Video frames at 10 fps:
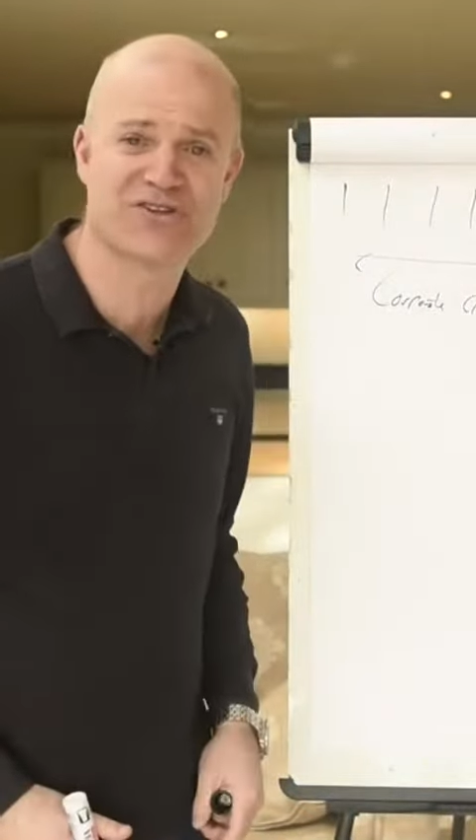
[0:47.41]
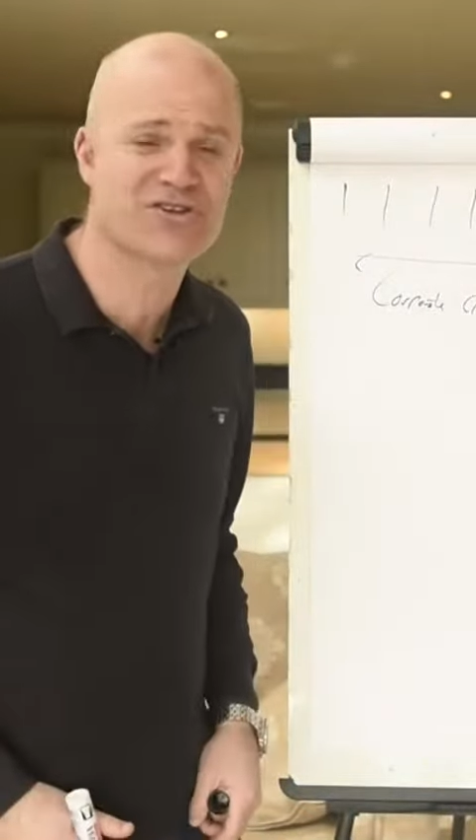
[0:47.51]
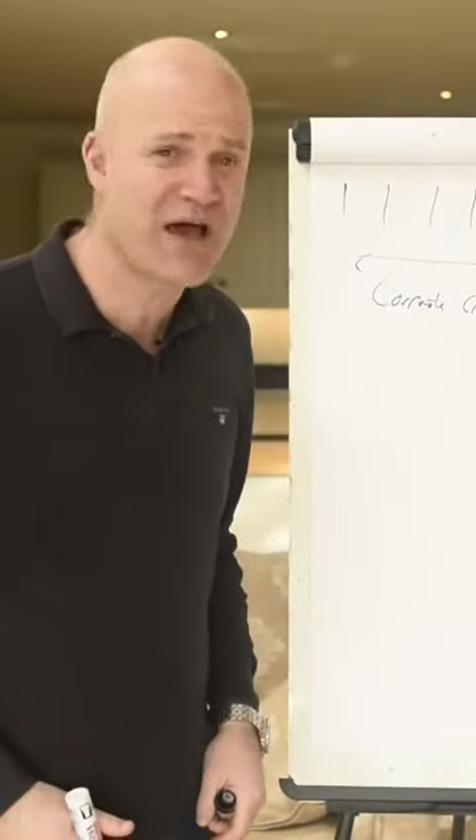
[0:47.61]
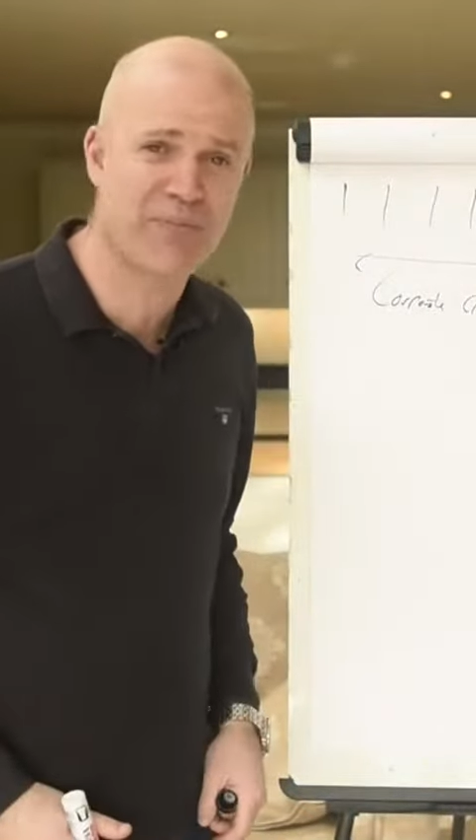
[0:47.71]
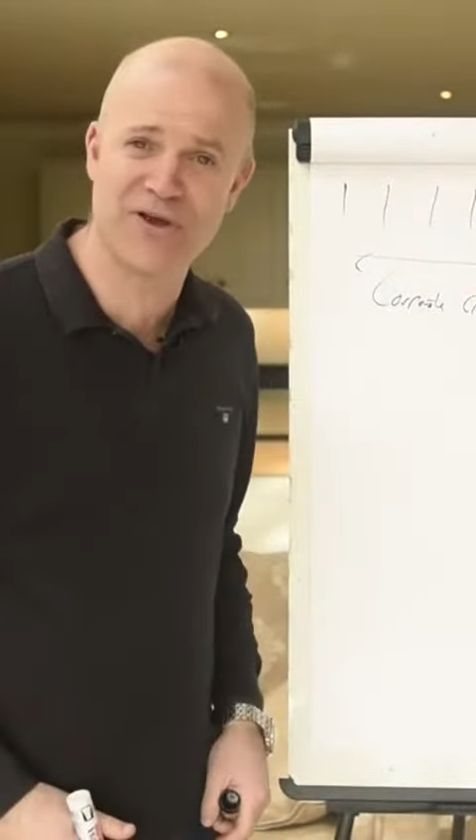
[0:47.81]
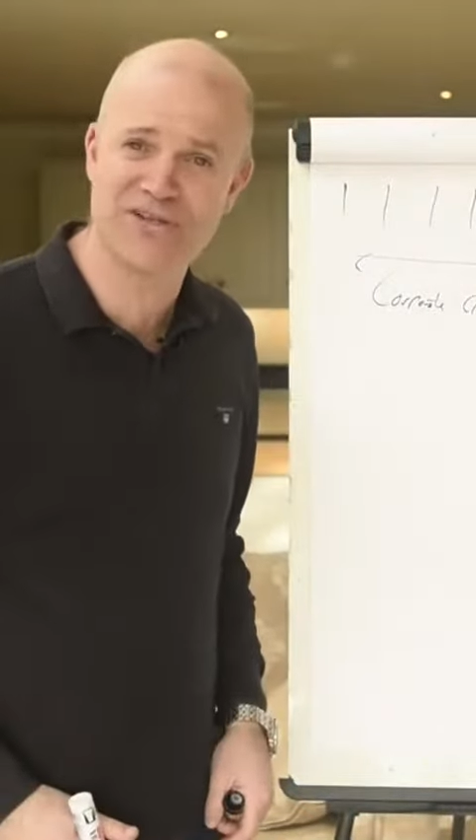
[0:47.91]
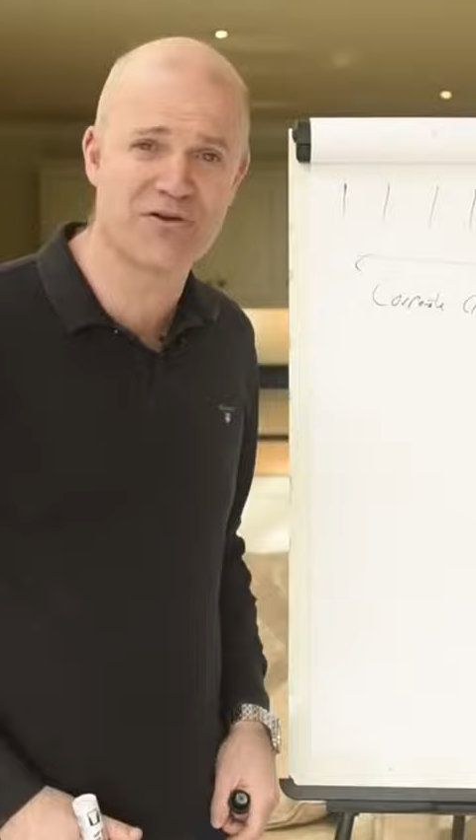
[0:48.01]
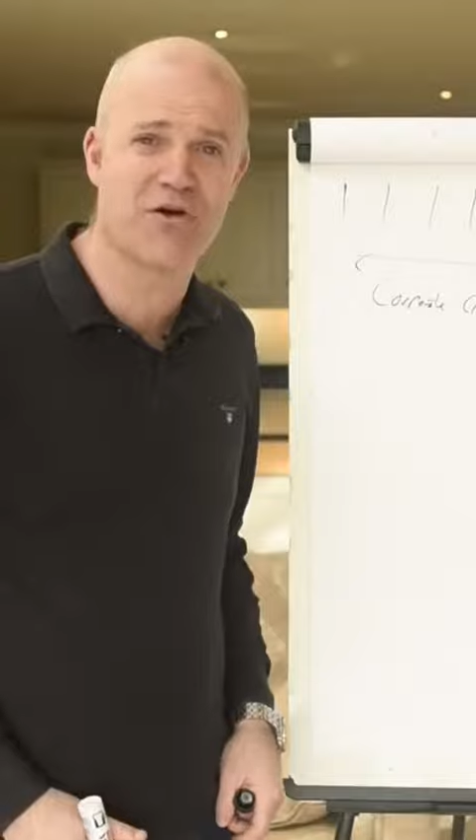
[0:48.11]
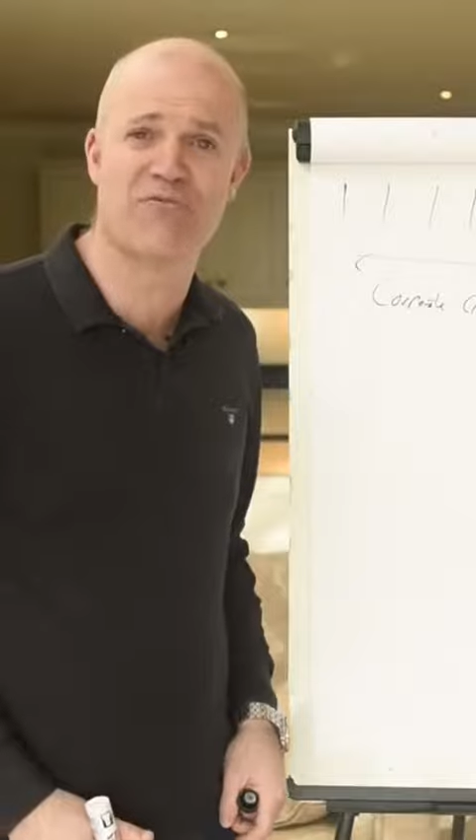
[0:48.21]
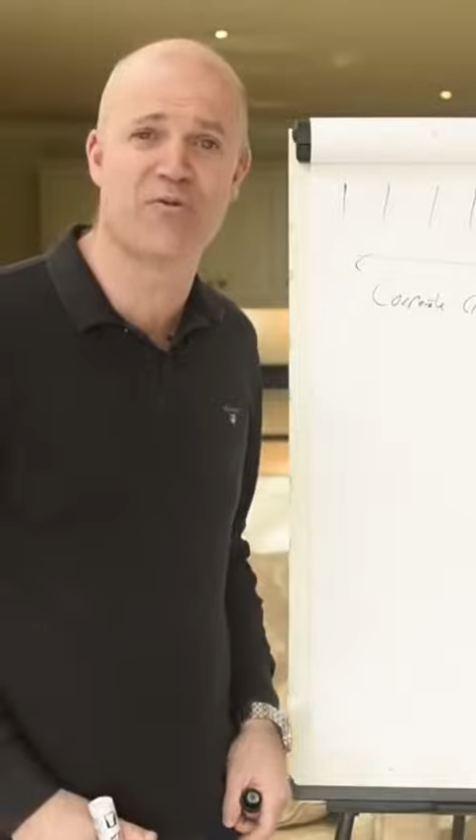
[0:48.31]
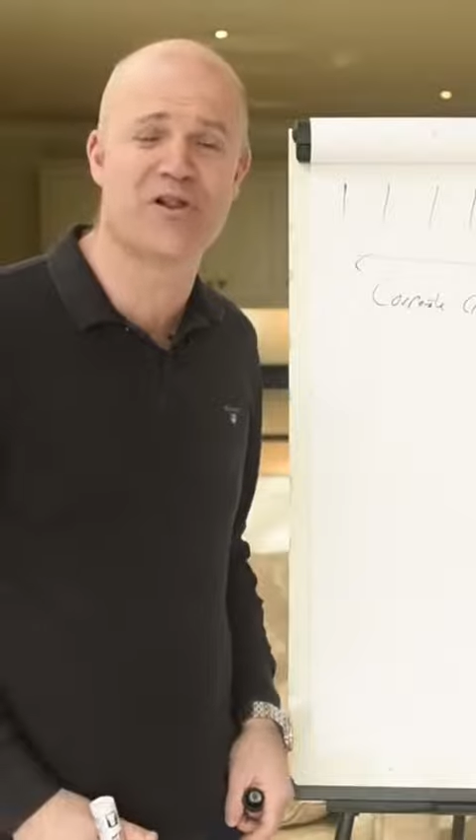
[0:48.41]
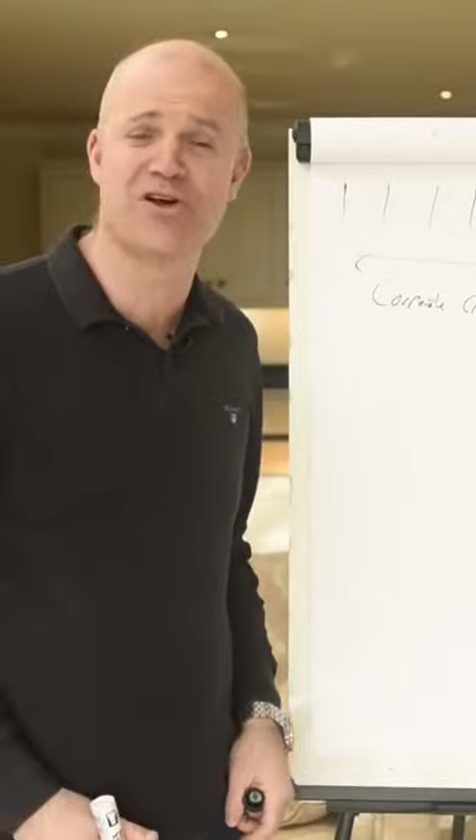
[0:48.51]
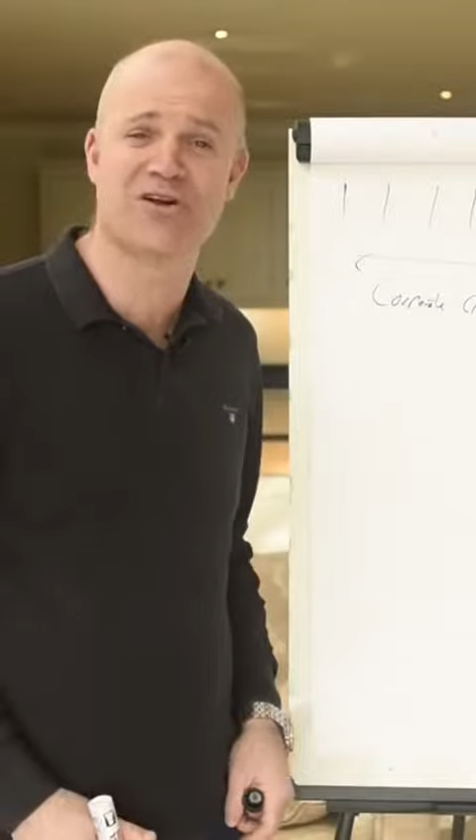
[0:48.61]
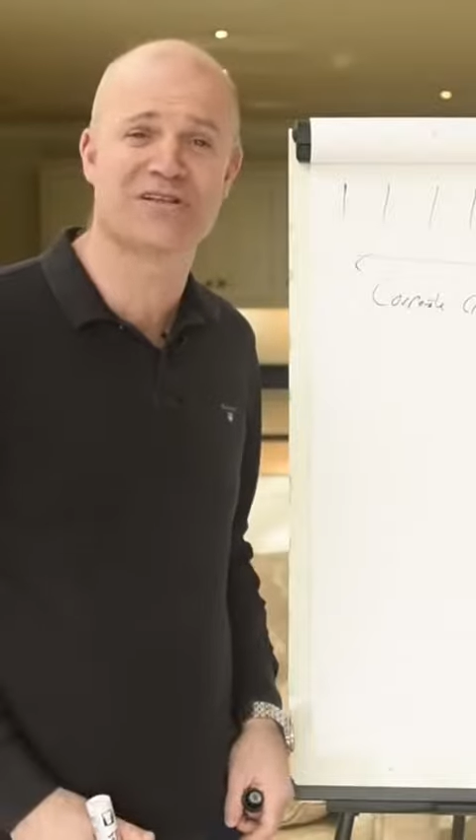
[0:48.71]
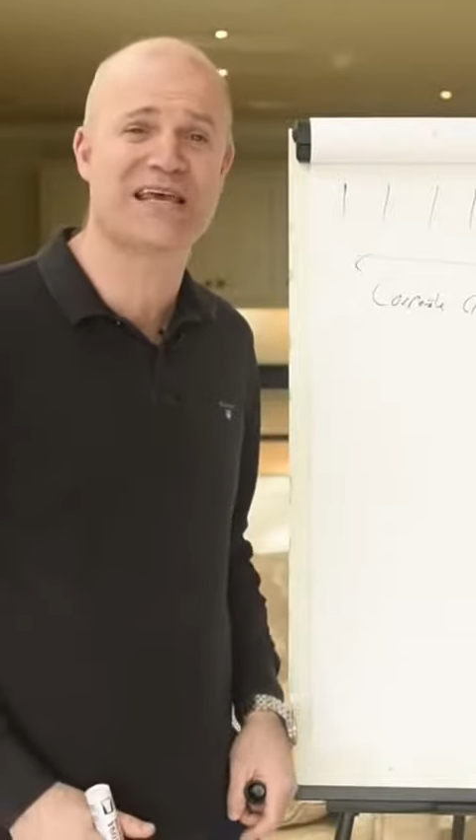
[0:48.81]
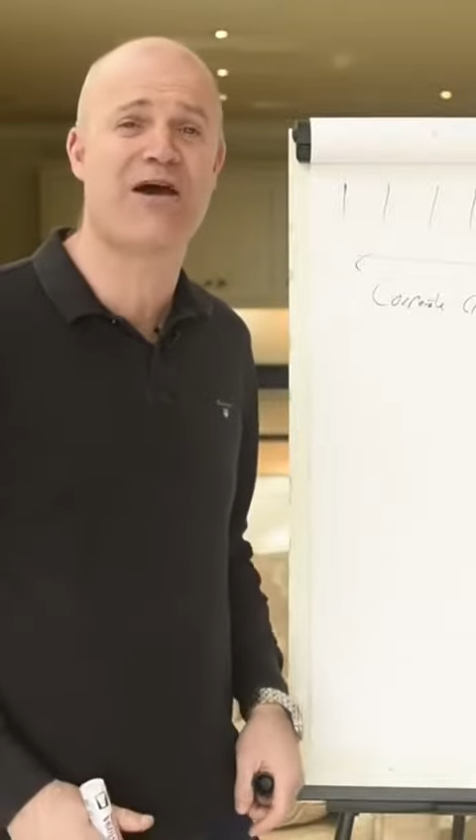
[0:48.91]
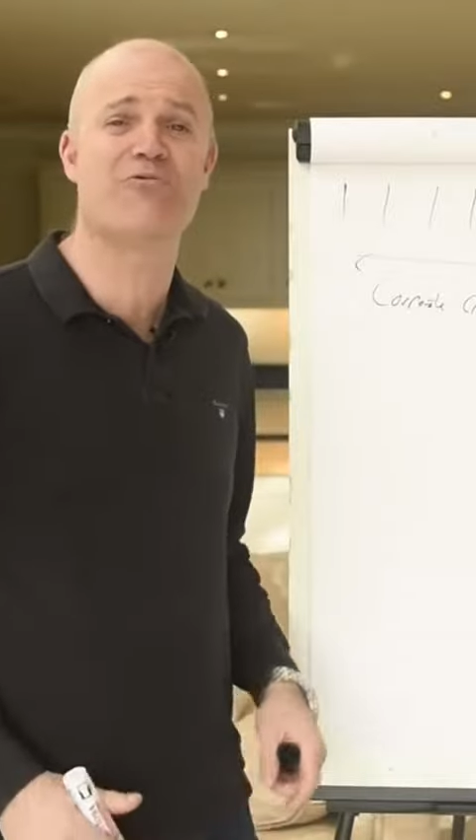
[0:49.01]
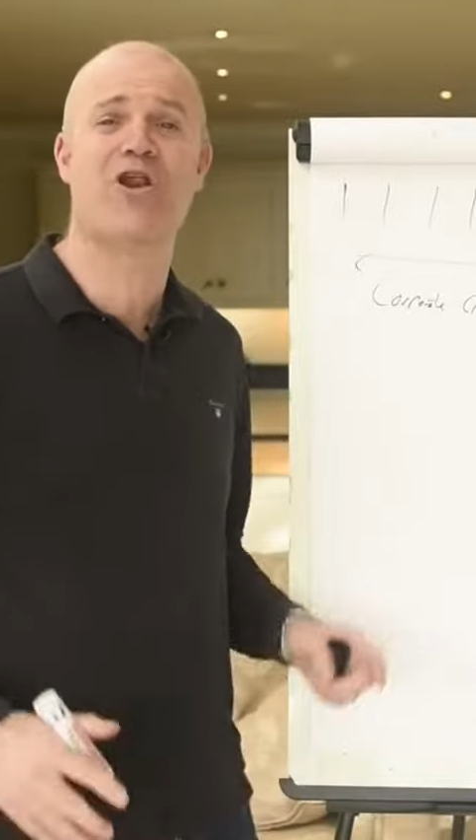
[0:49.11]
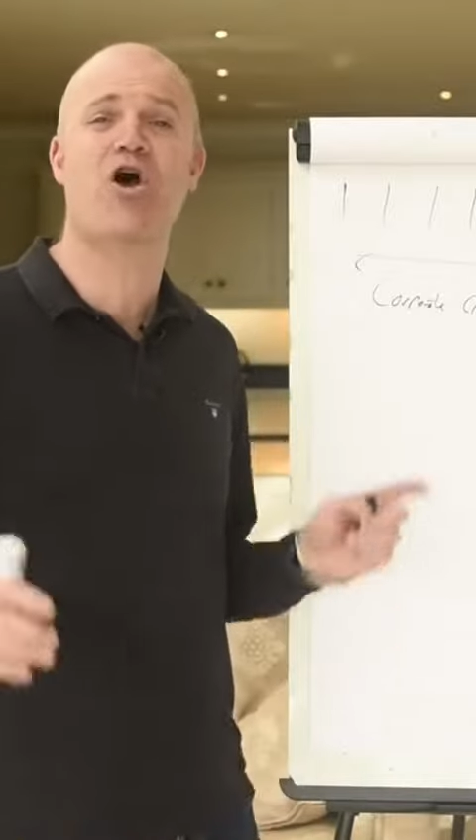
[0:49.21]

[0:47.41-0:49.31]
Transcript: Does that person come from the local town?